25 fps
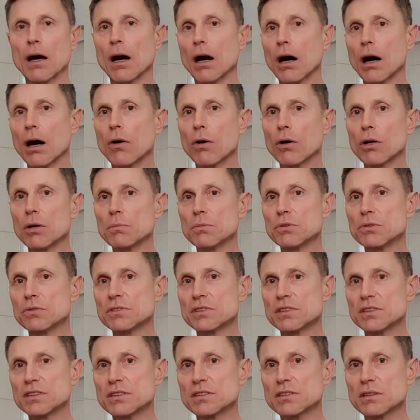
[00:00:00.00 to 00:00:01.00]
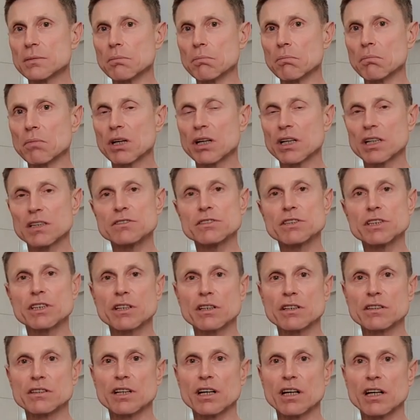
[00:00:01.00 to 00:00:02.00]
Our immune system can
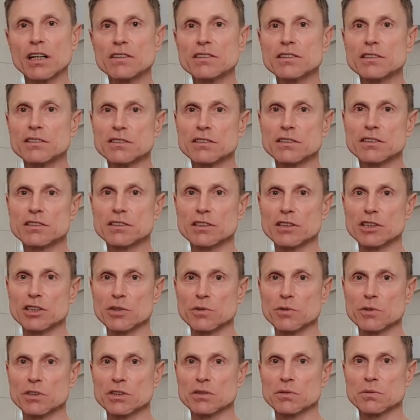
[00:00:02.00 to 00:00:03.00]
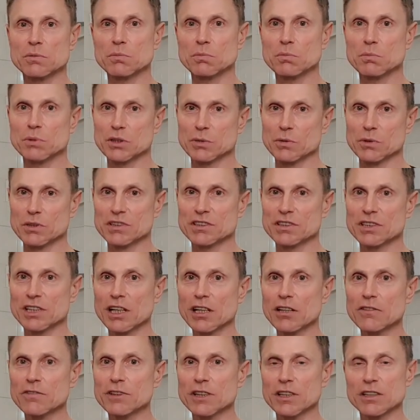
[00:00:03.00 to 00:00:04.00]
recognize and distinguish between
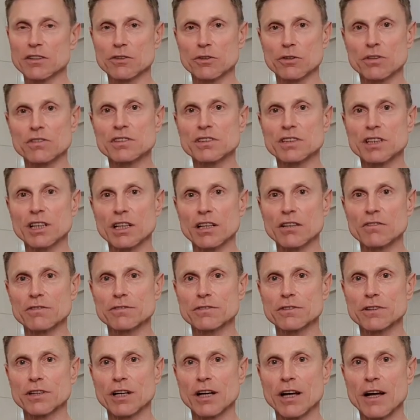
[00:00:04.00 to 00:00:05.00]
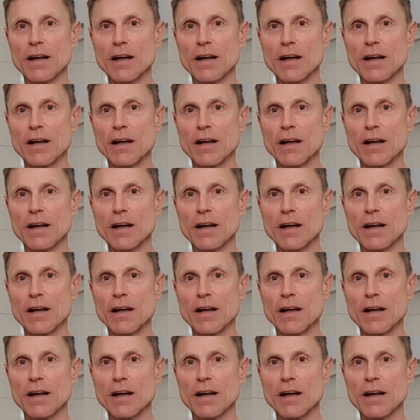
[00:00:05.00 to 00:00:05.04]
self and non-self.